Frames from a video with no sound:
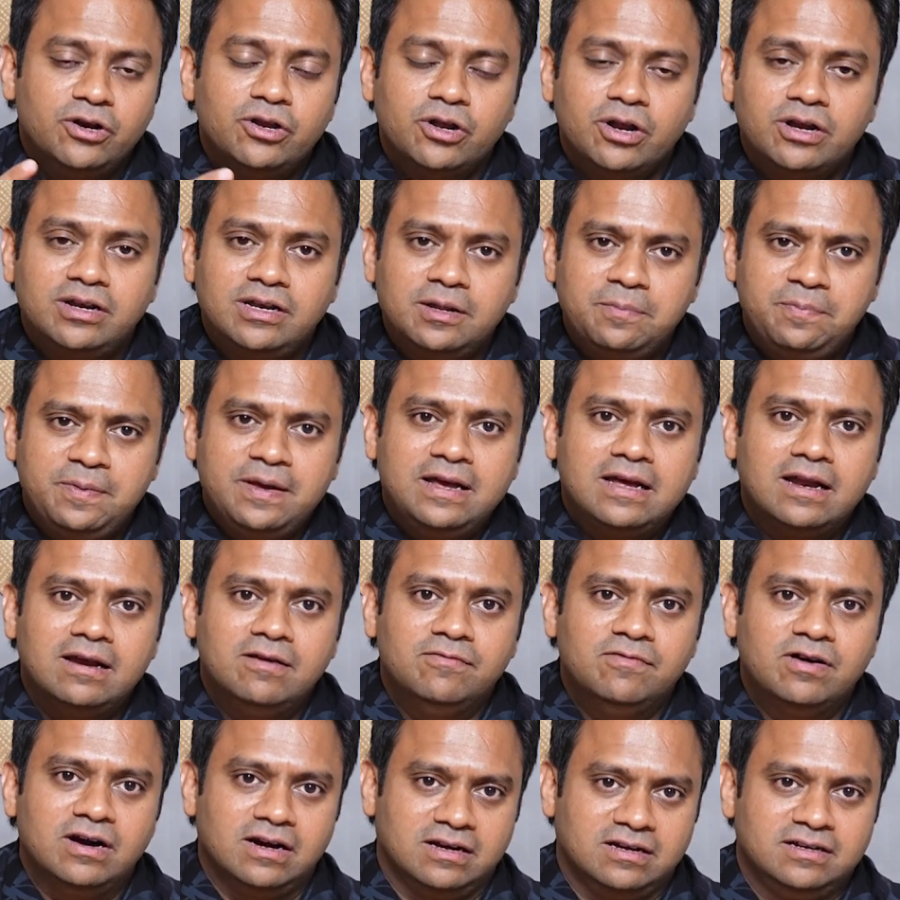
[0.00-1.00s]
your typical
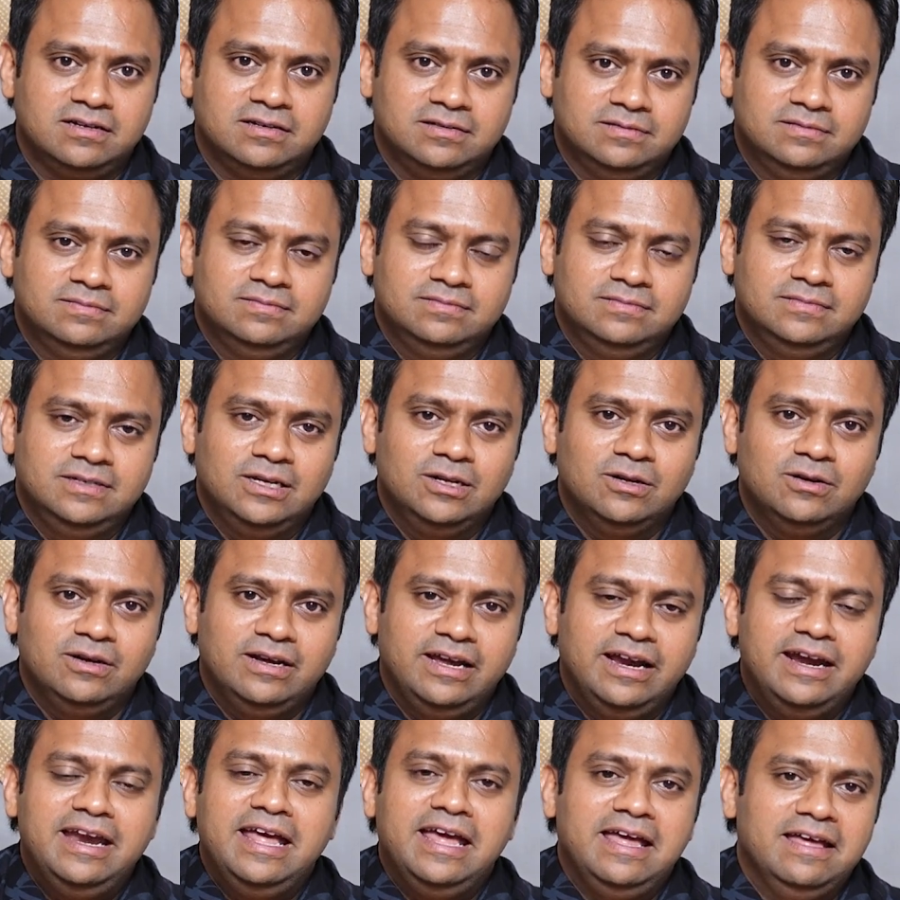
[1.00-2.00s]
work,
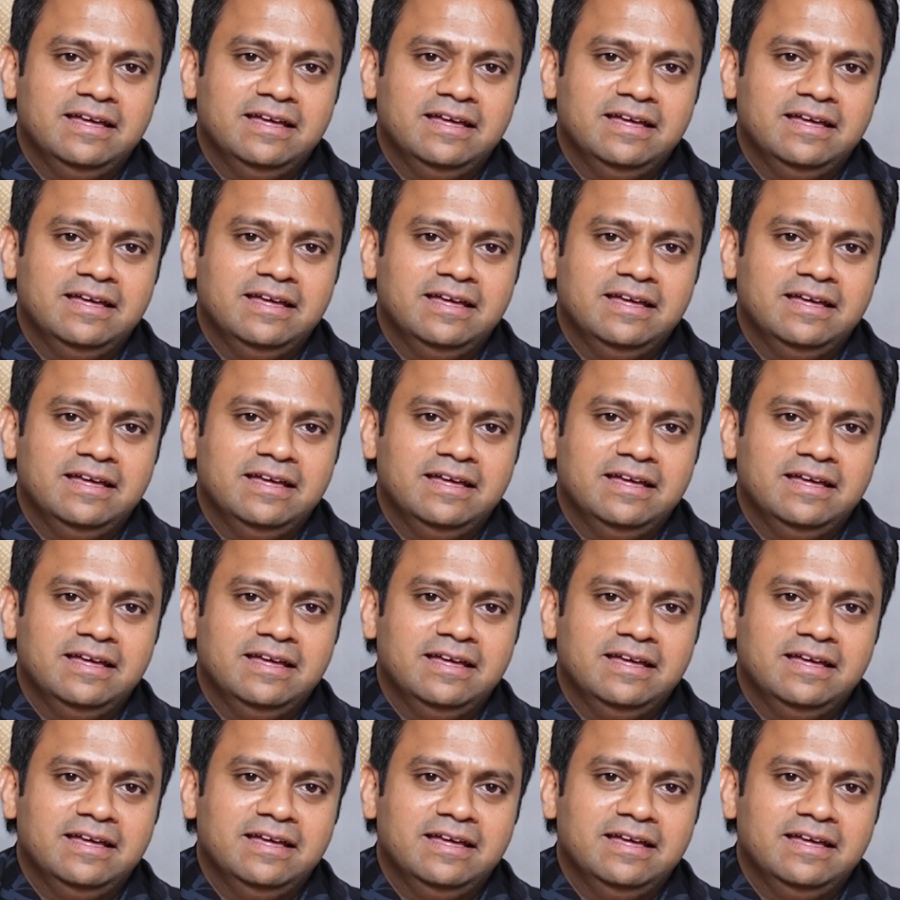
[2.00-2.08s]
a day,